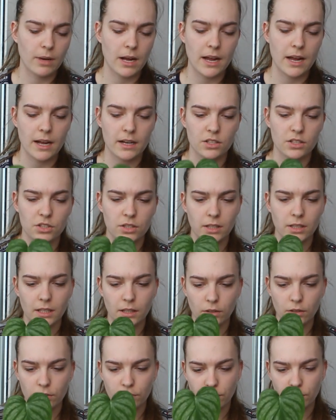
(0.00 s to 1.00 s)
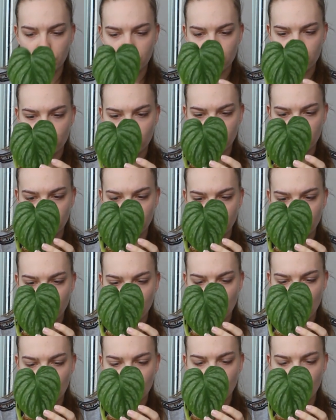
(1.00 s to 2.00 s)
I actually looked for this one
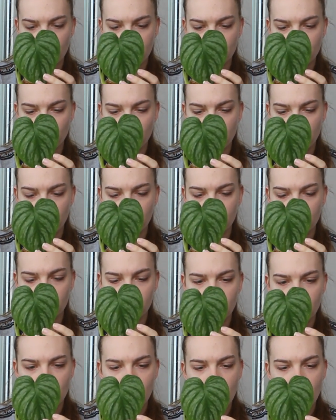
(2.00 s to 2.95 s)
for quite a while.